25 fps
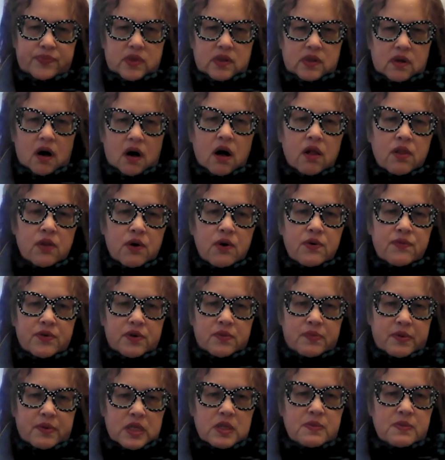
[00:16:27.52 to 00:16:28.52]
all over,
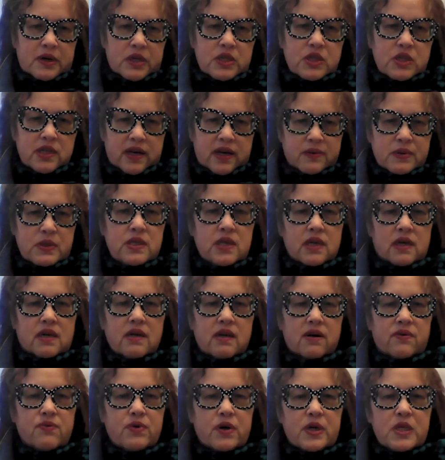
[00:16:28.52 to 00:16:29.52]
but especially I was
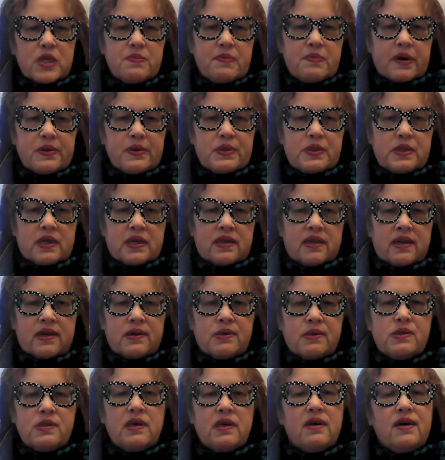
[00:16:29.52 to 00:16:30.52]
thinking of Rust Belt
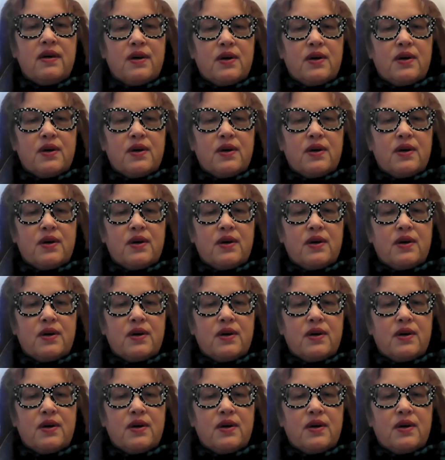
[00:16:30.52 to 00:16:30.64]
cities